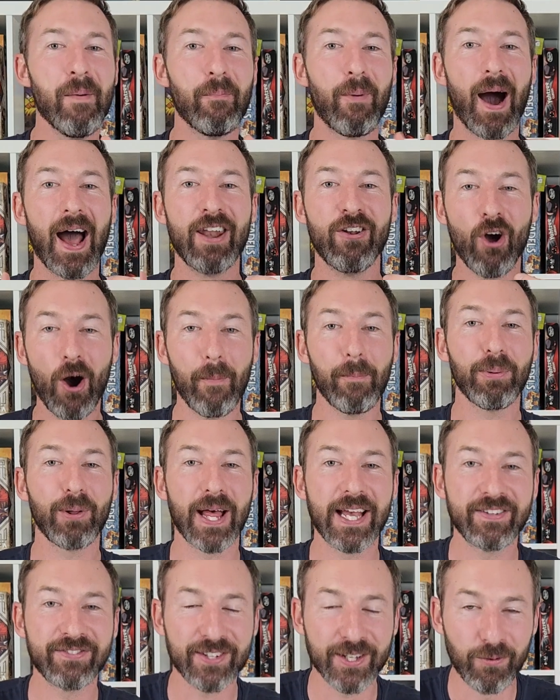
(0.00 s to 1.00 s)
not
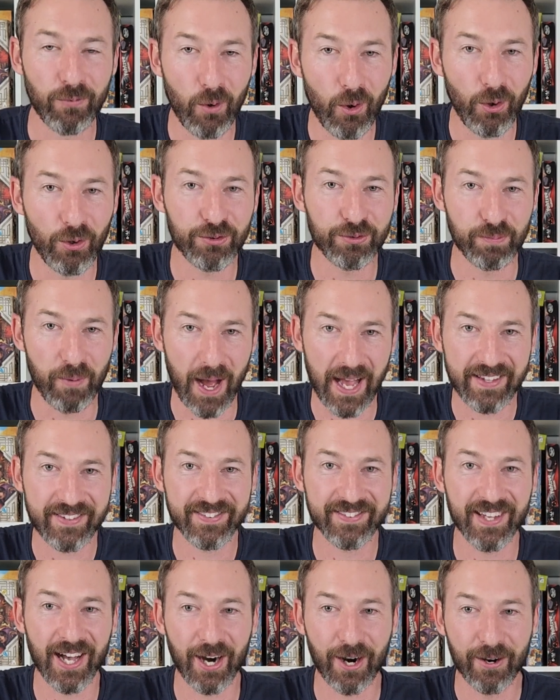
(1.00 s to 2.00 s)
placing walls
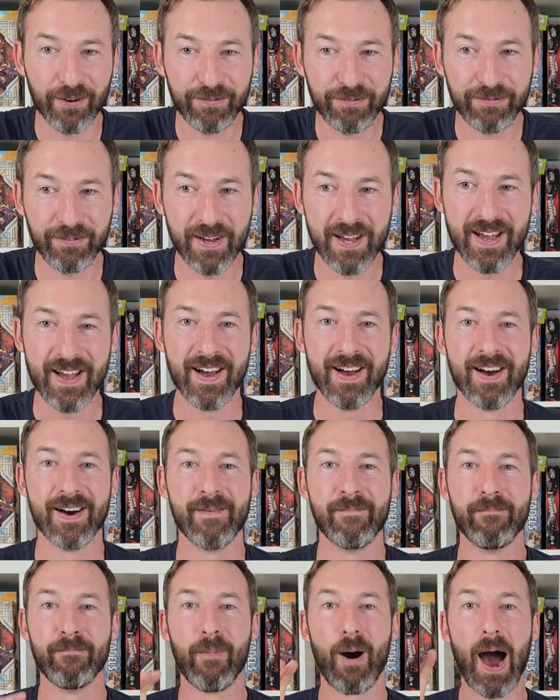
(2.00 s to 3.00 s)
myself,
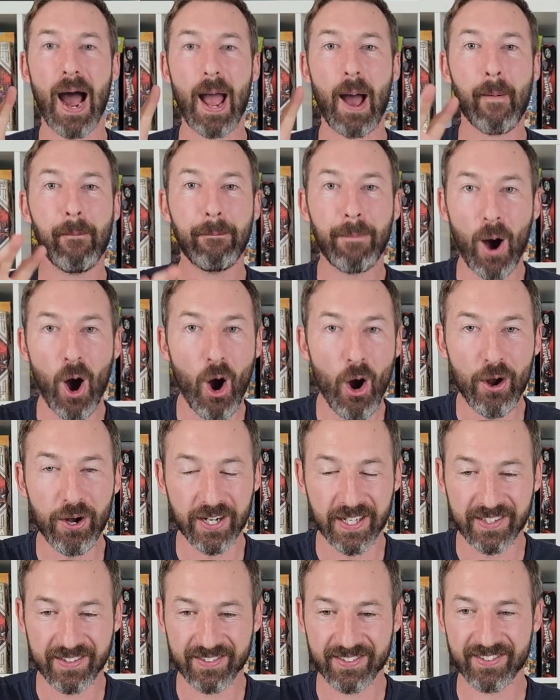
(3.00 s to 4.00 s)
my
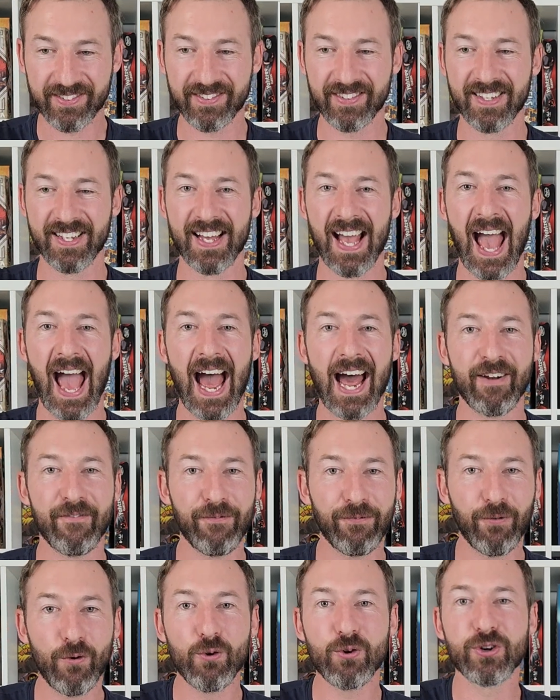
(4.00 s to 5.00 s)
opponents had
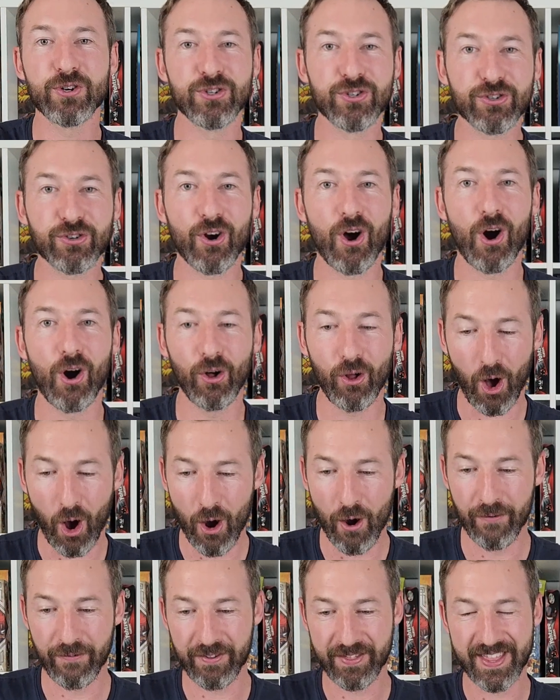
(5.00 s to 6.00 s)
full control
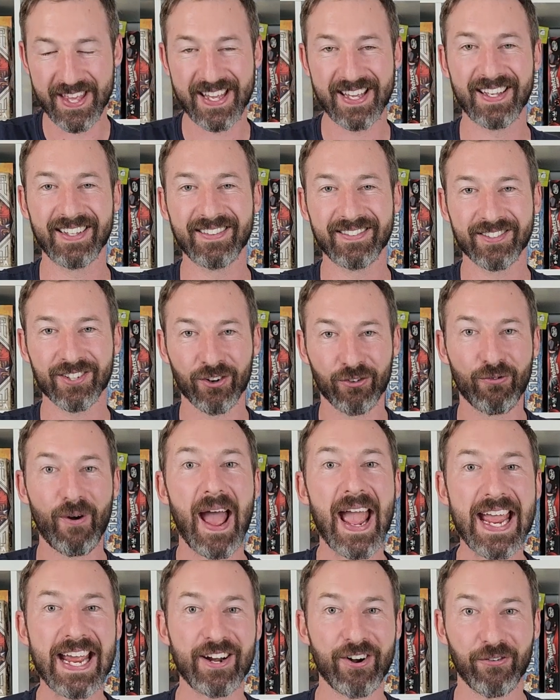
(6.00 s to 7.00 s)
over the
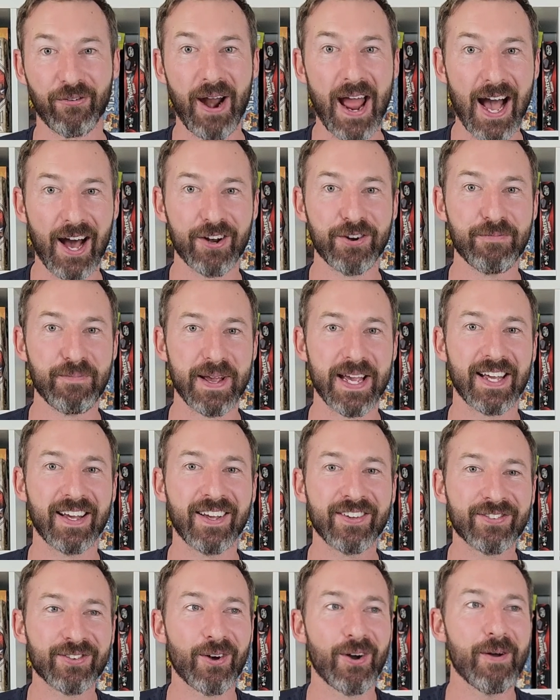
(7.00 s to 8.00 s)
terrain around me.
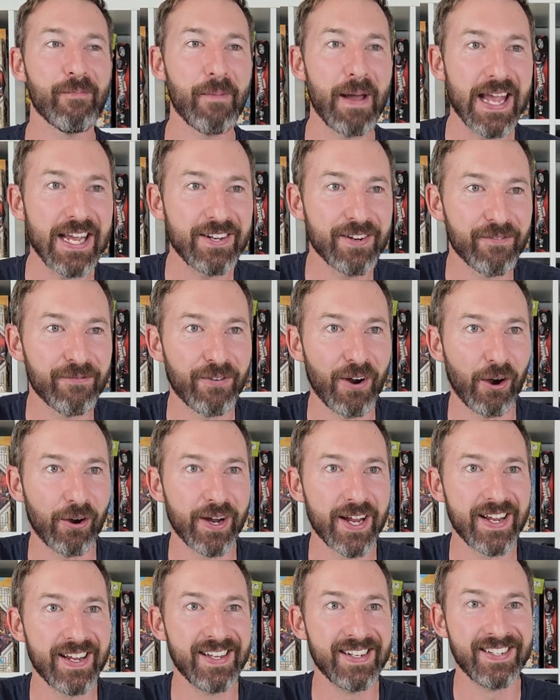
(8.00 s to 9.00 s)
So it made it
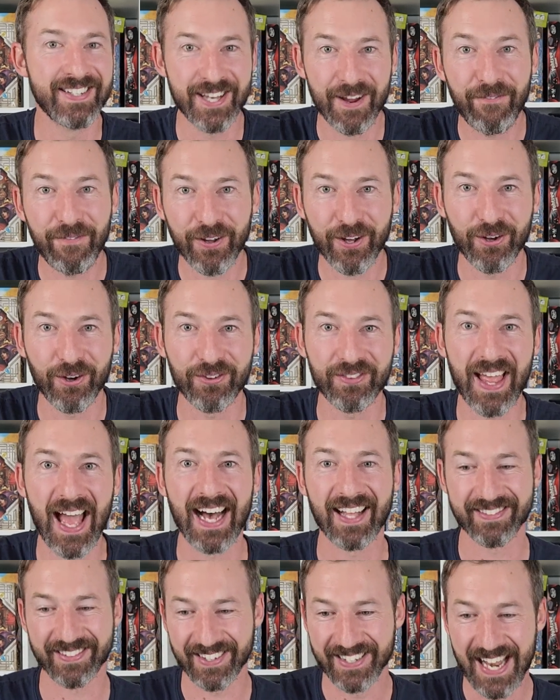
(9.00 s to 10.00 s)
very difficult
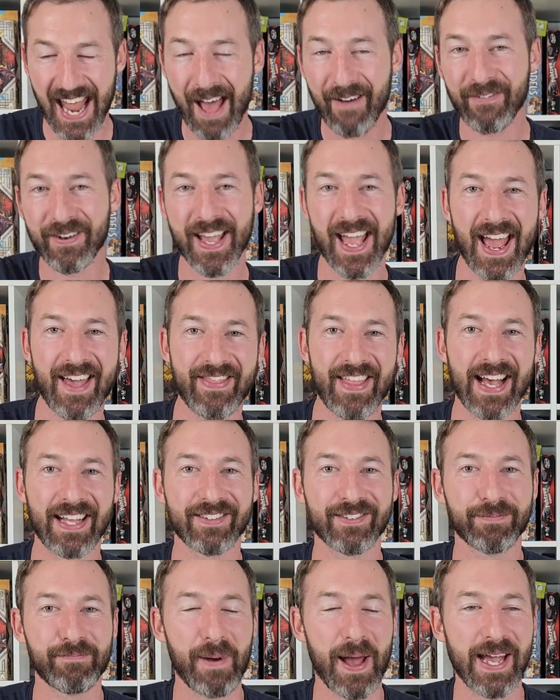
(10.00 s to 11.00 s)
now to navigate
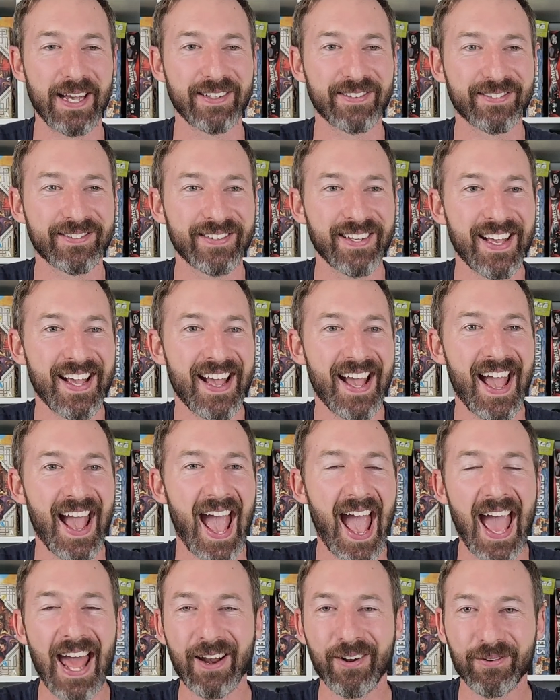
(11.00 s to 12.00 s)
that space.
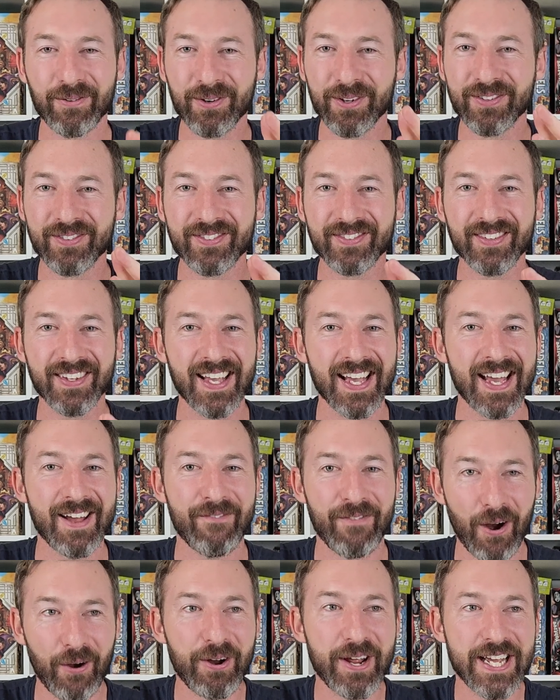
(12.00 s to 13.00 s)
And it was
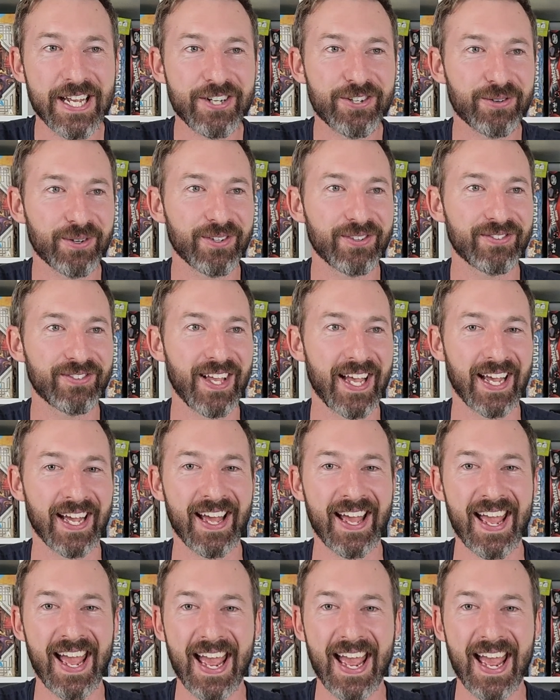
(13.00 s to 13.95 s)
very interesting.